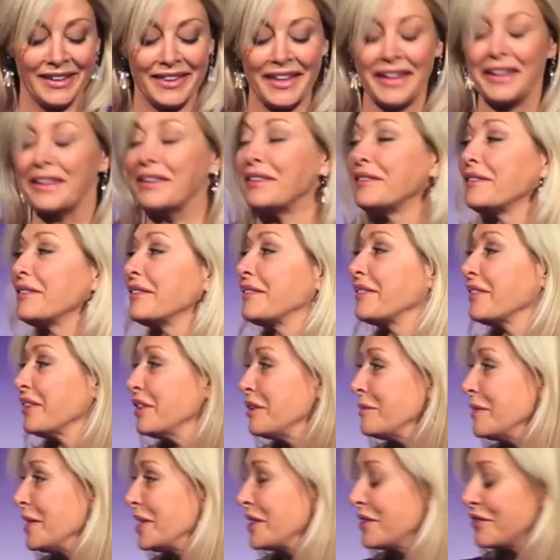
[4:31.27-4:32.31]
thank you so
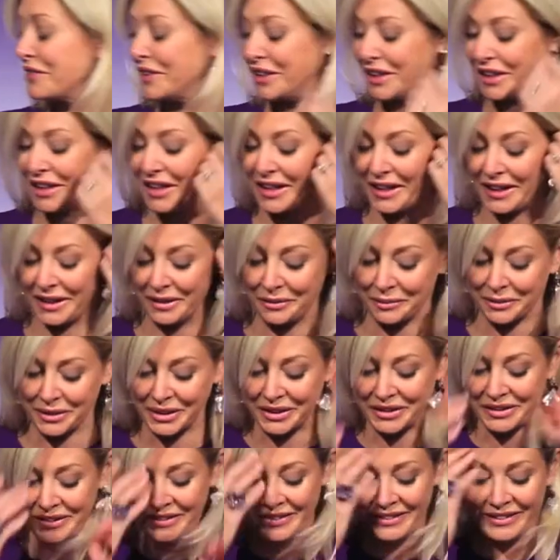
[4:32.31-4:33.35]
much for your kind
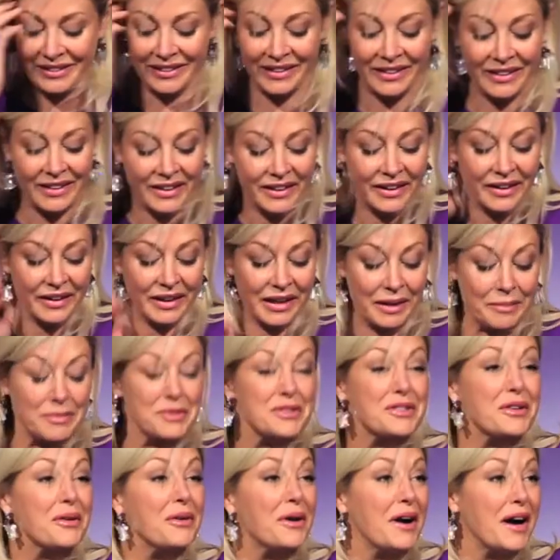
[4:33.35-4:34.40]
words. I'm so